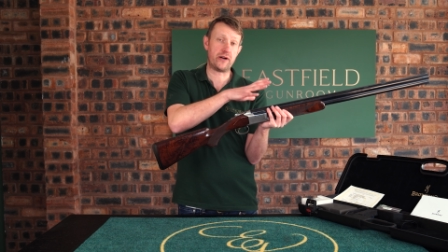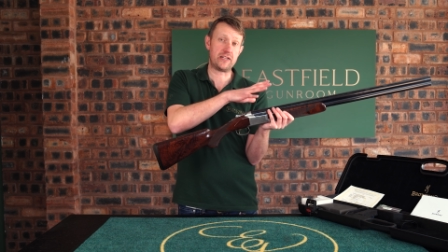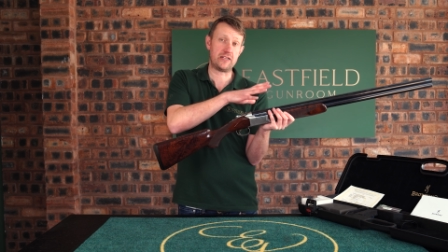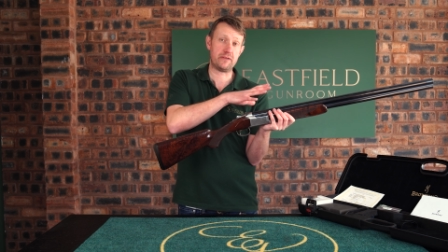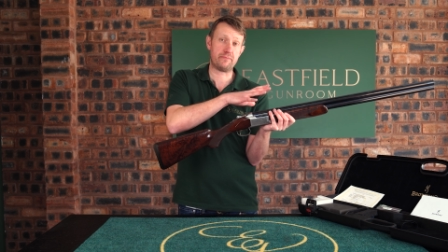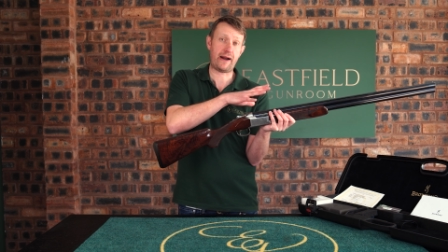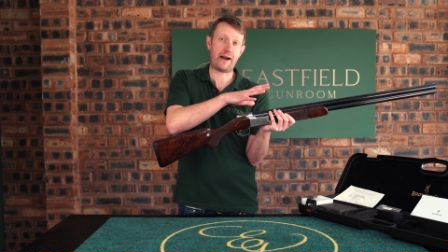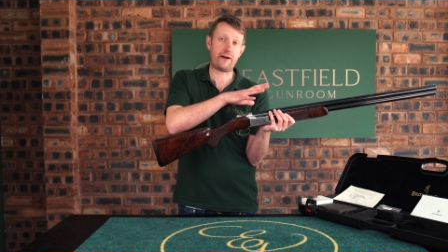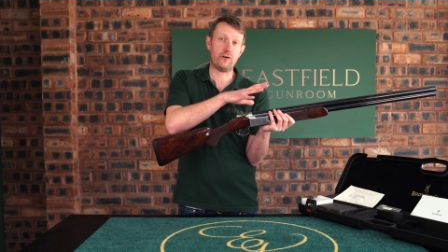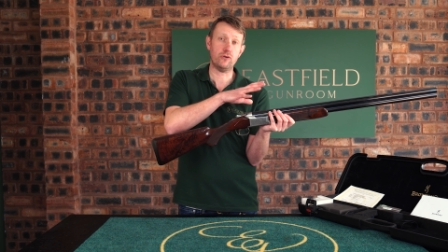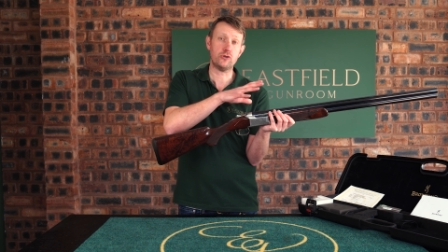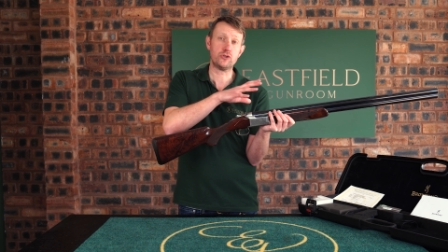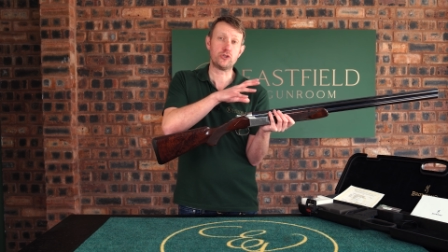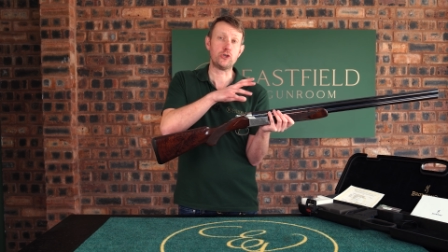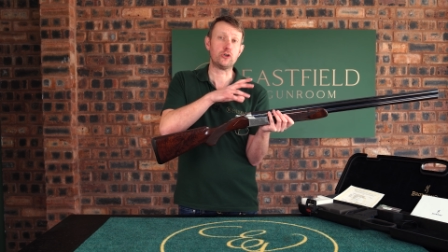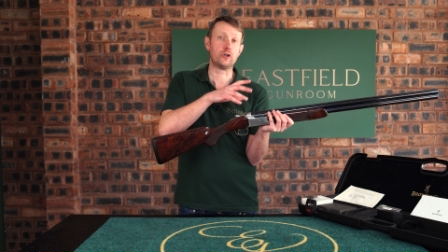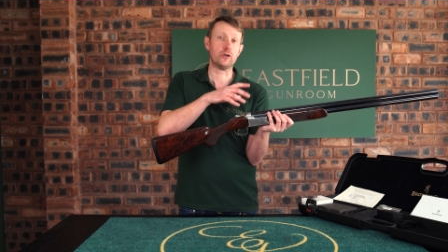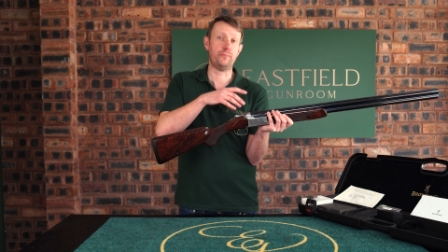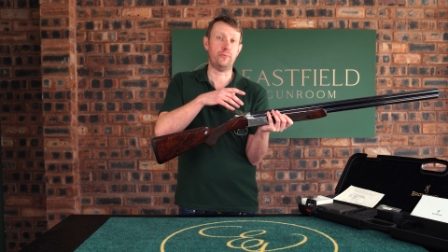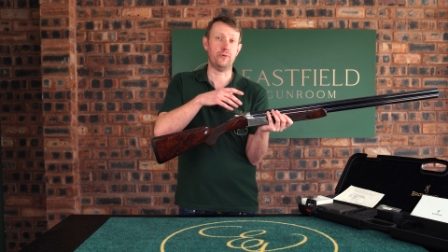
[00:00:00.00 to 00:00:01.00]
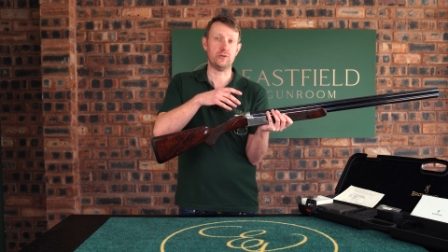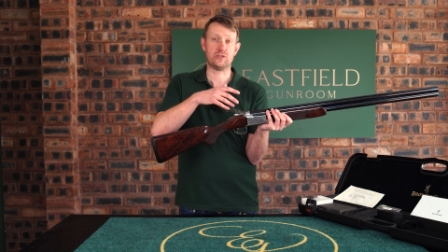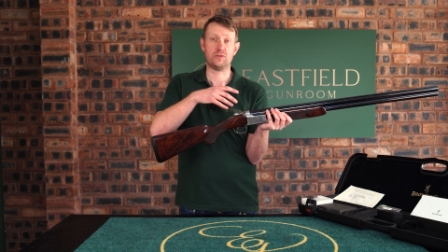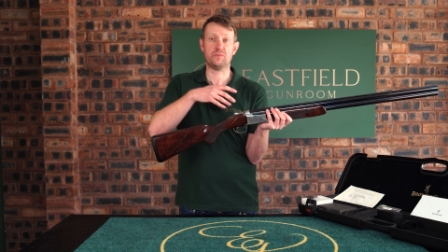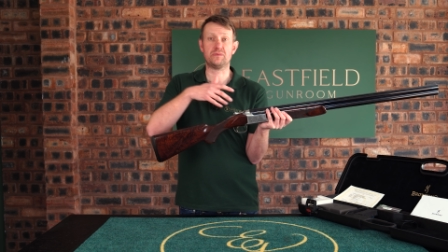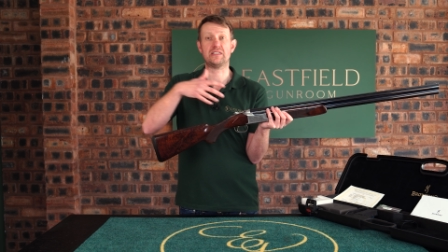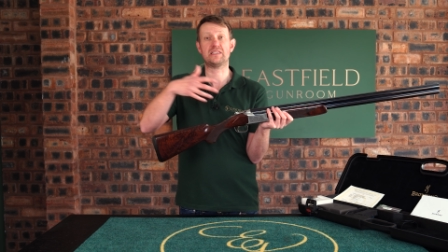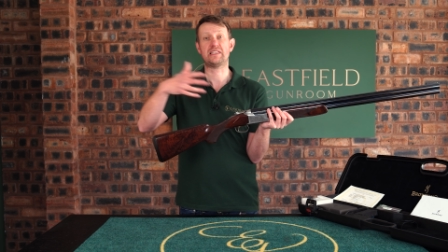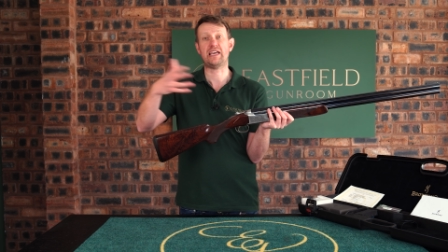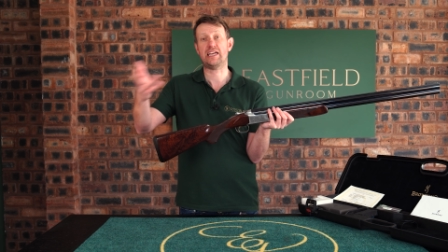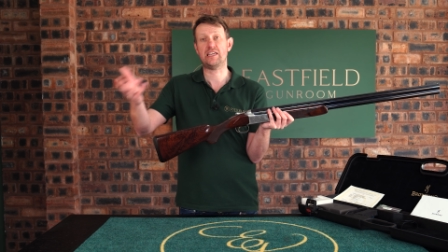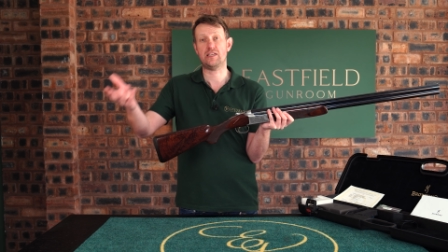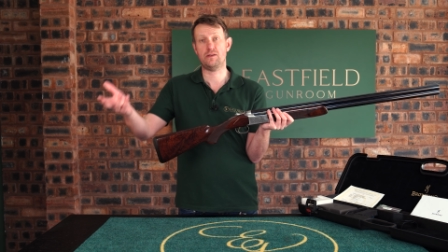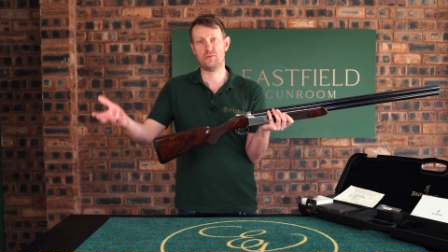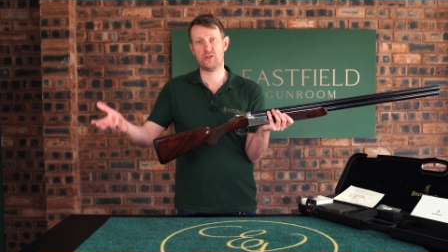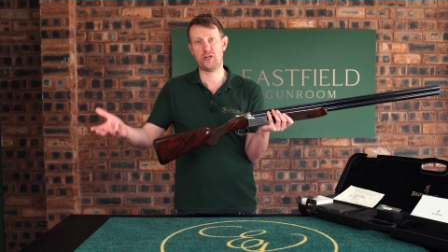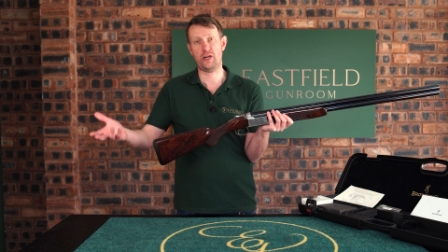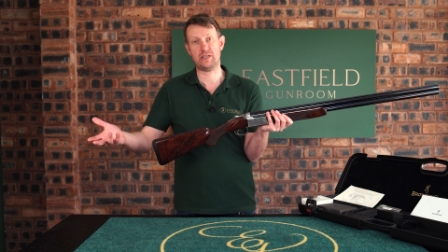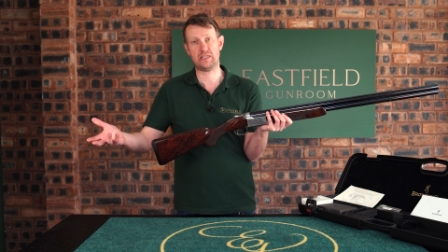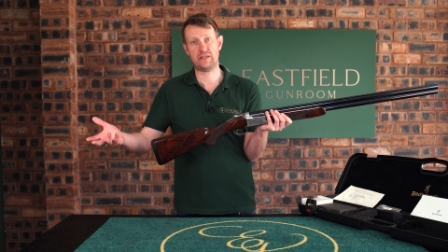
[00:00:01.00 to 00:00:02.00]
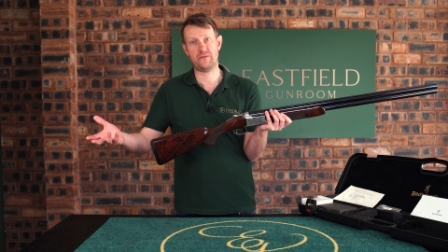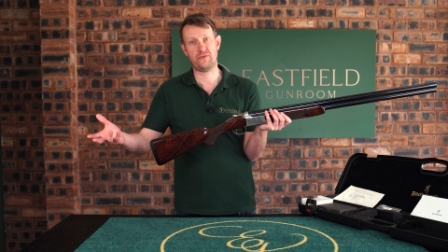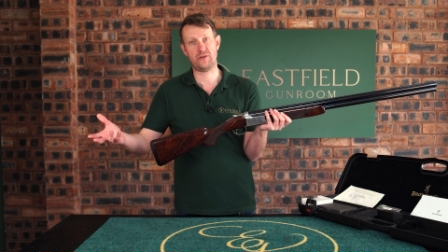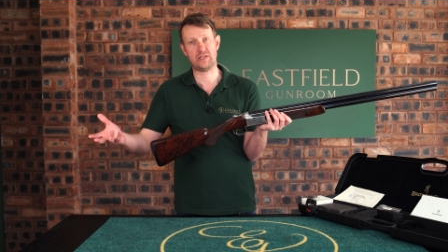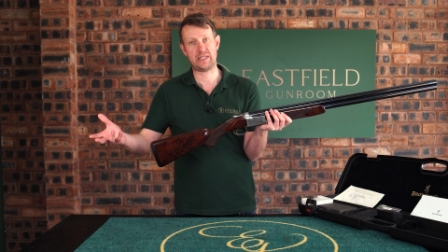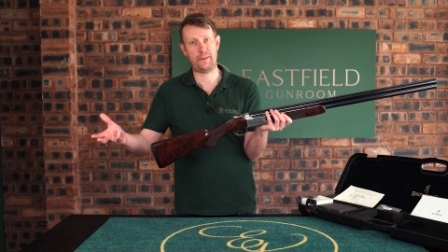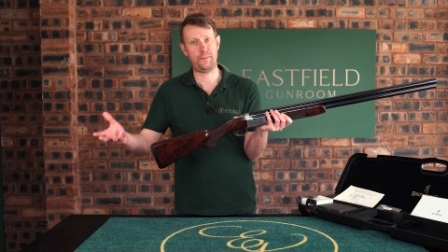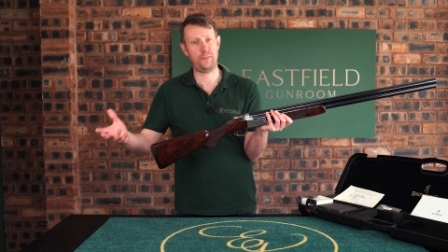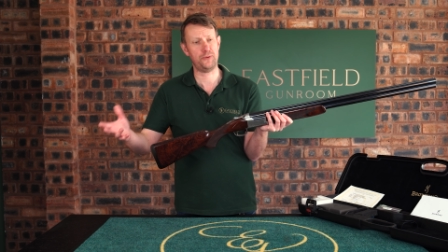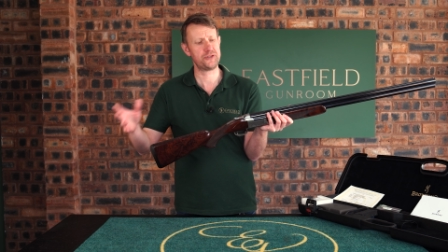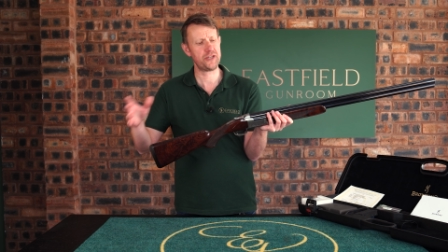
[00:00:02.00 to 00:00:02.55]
end of the barrels, you could put some titanium chokes in, for example.